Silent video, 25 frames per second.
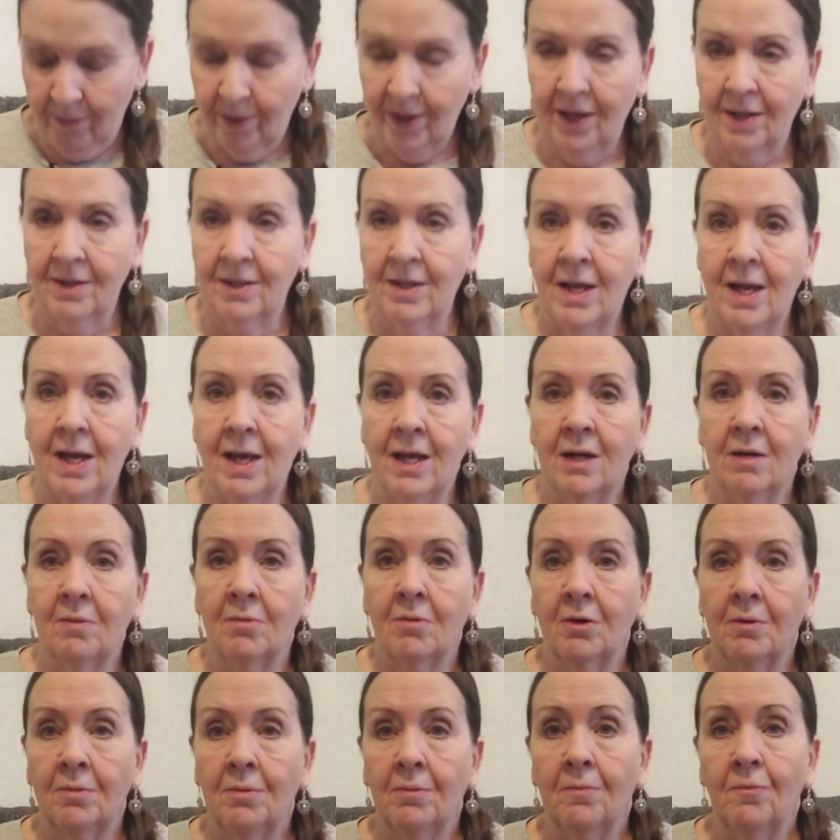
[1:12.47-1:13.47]
We got the
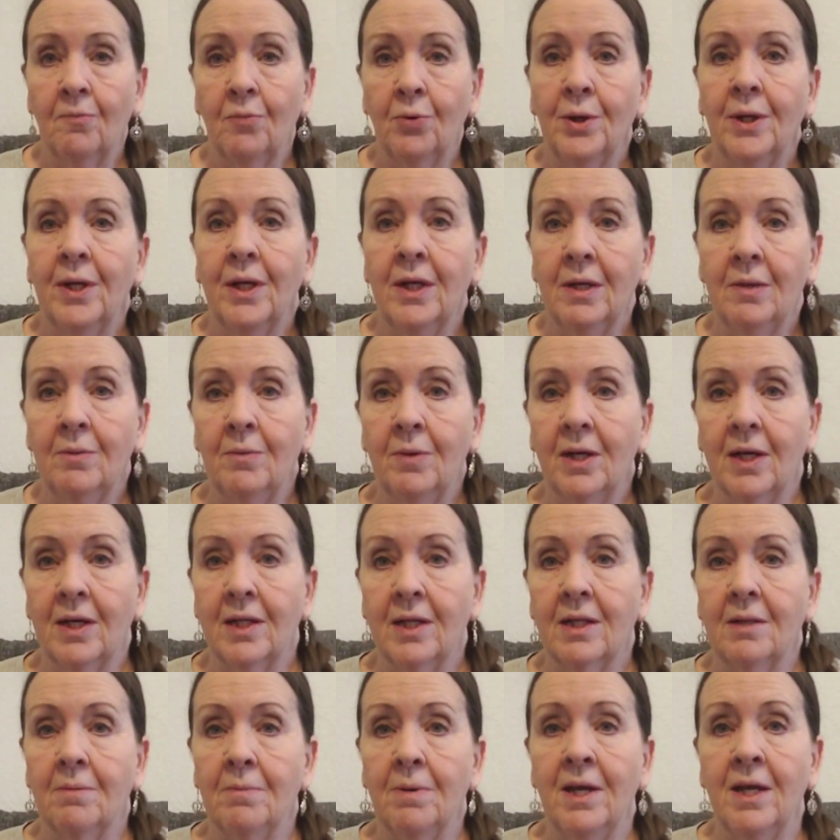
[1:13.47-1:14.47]
animal print. We
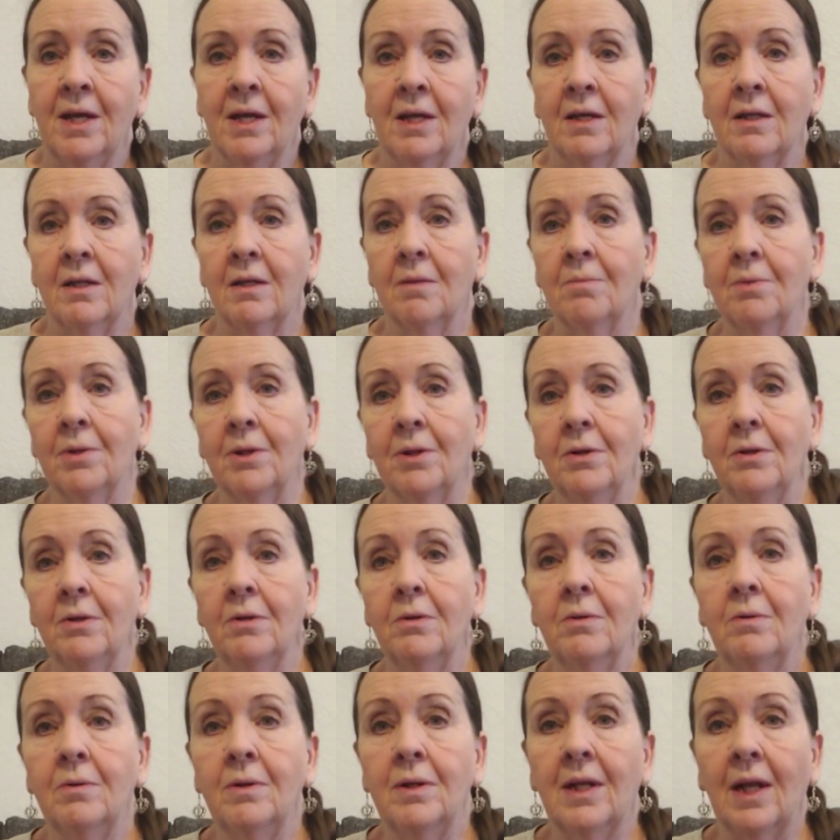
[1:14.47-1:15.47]
got the pink and the
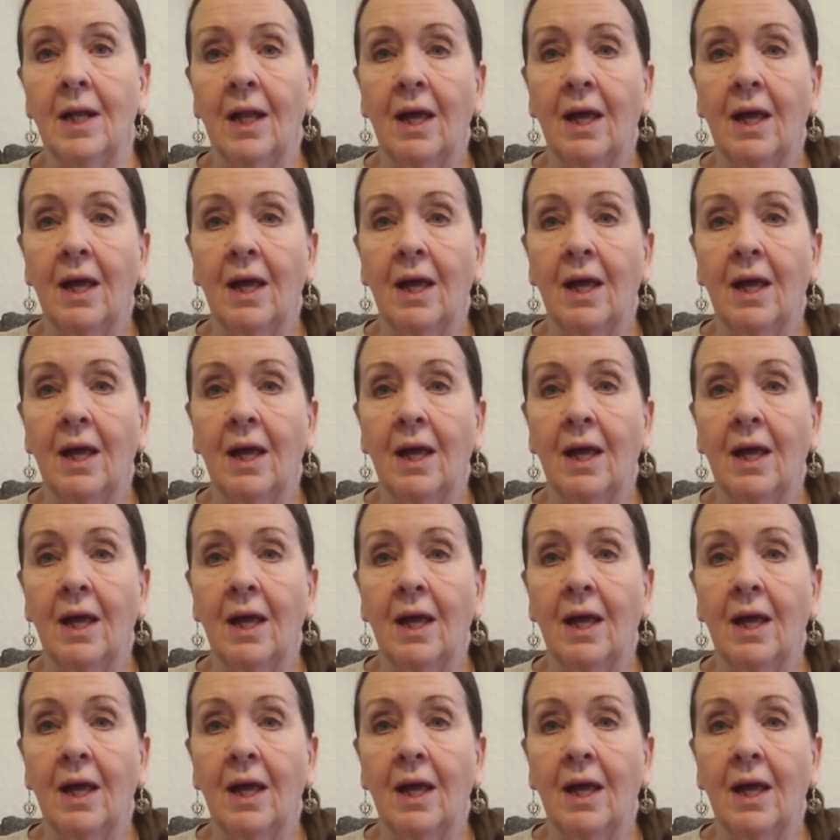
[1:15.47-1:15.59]
blue and